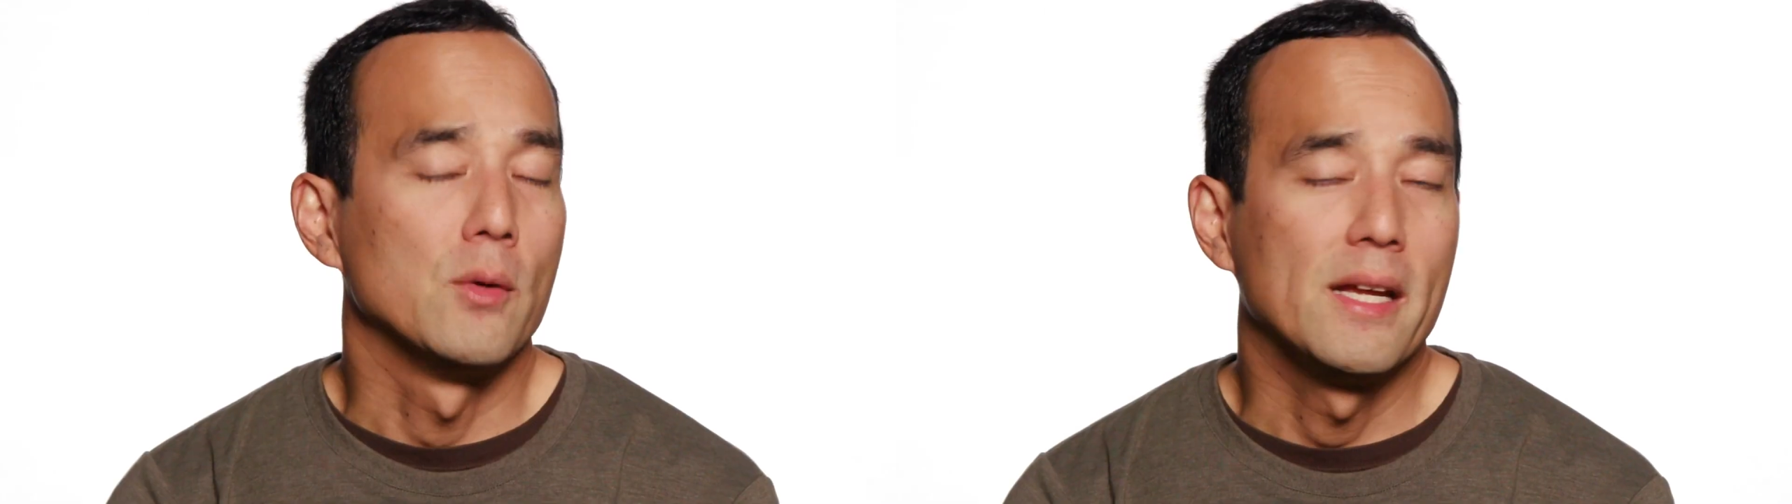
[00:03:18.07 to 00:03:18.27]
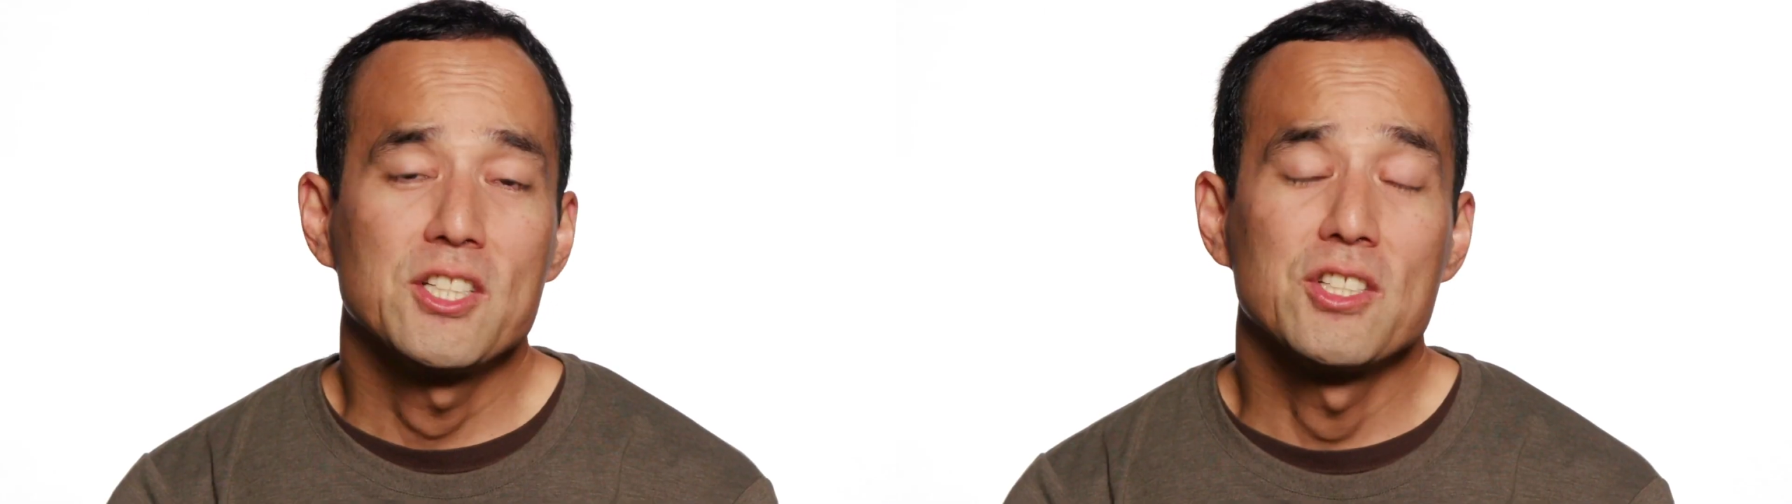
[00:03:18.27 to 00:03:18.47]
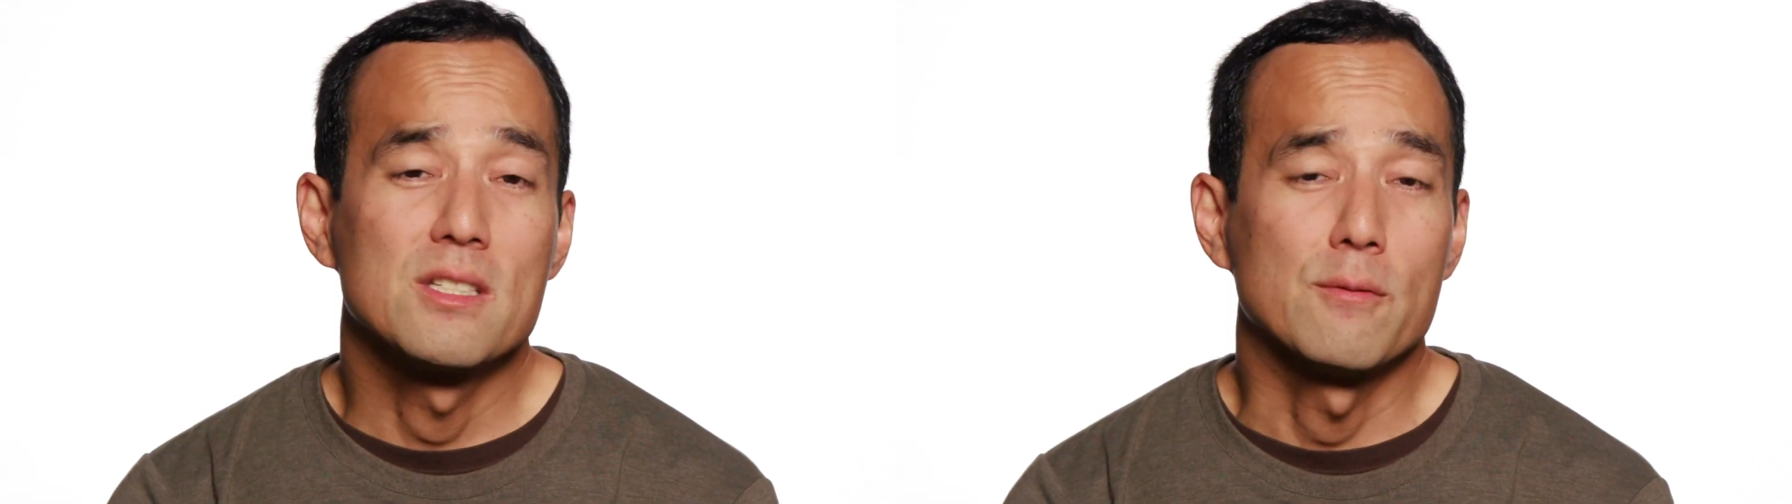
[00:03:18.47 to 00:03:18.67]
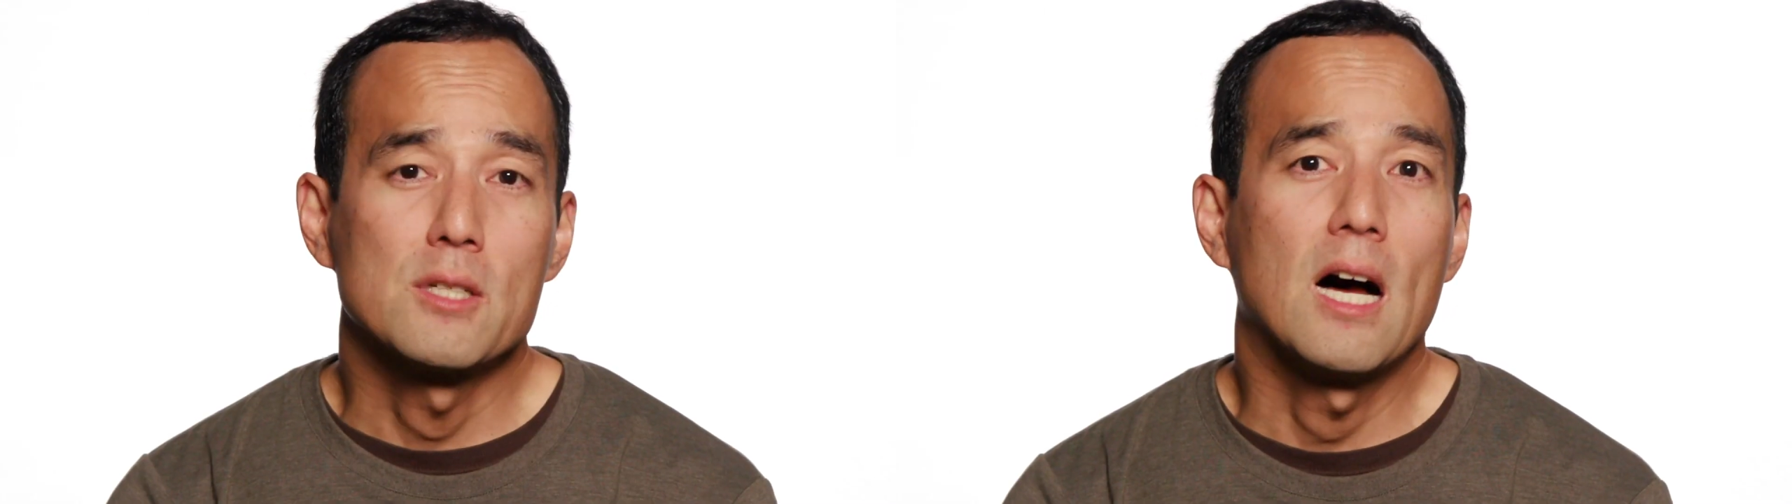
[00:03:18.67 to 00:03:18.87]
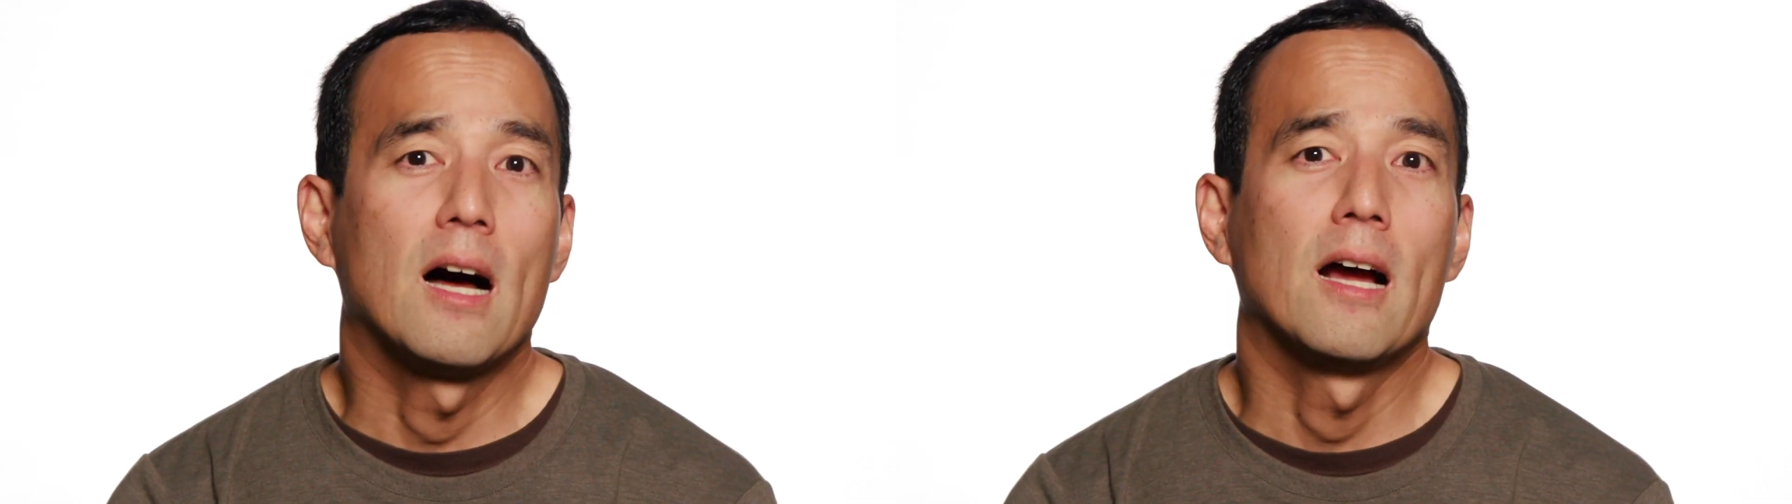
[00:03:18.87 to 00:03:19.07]
donations of
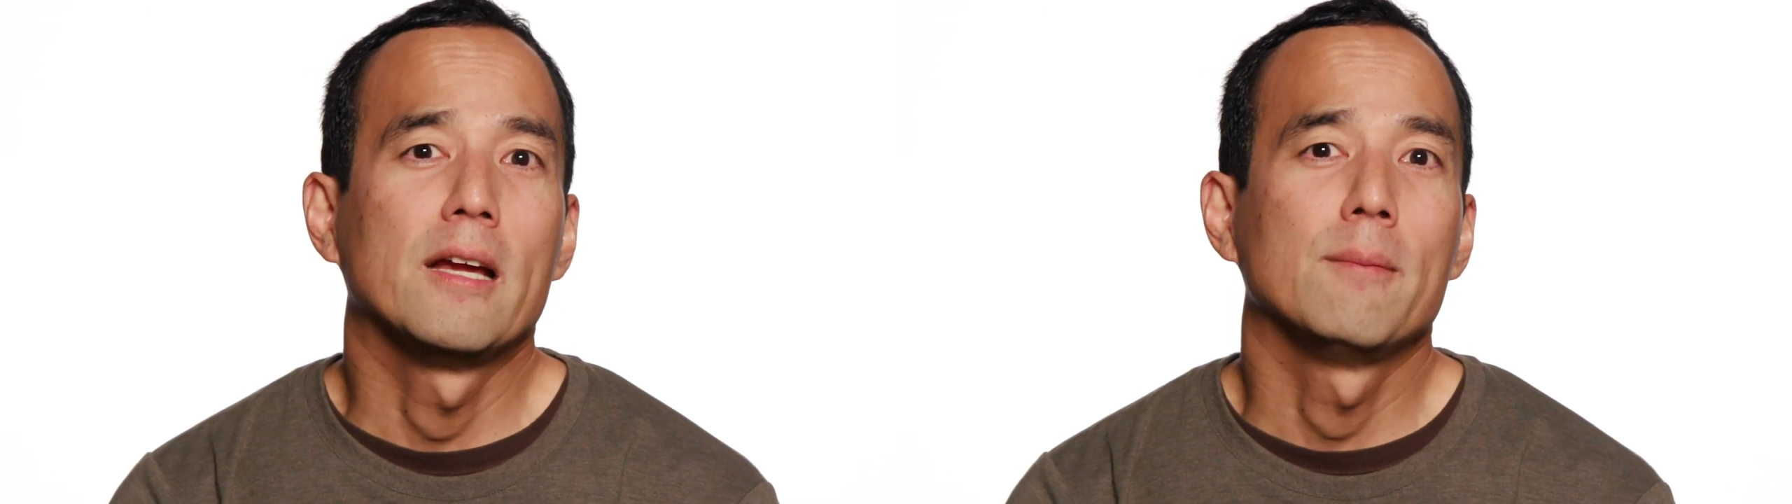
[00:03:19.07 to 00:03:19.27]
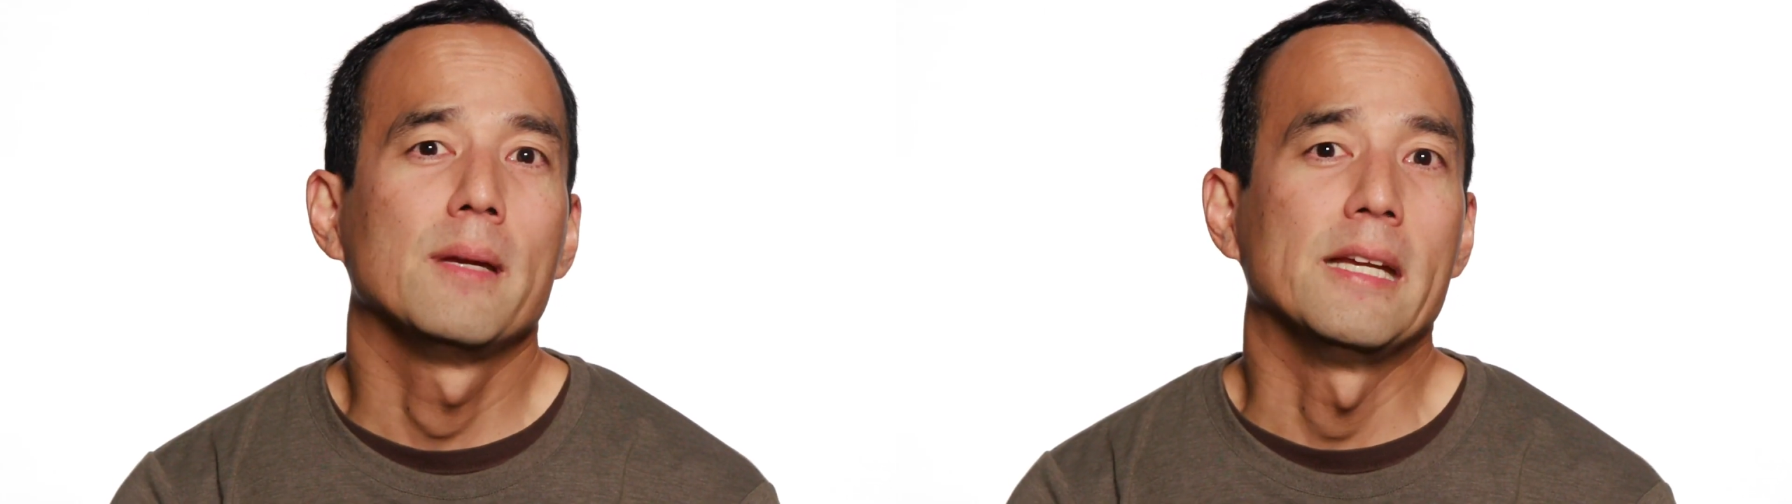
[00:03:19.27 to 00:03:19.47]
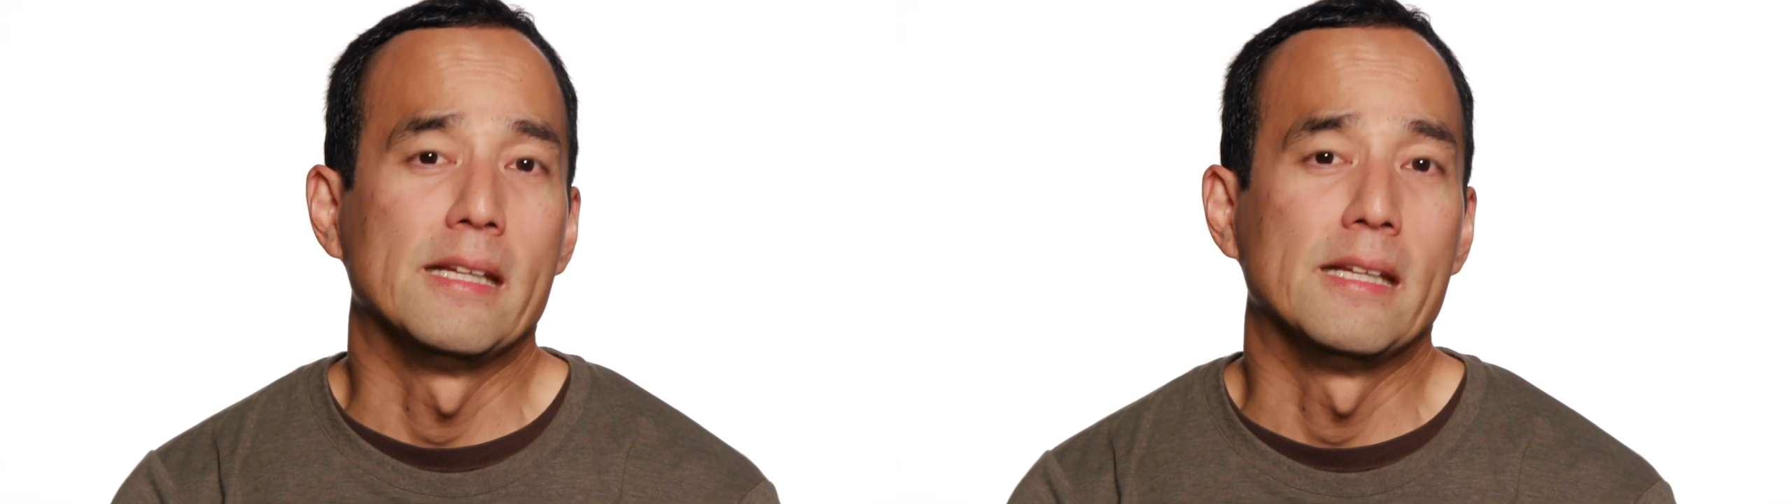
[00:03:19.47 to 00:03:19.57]
time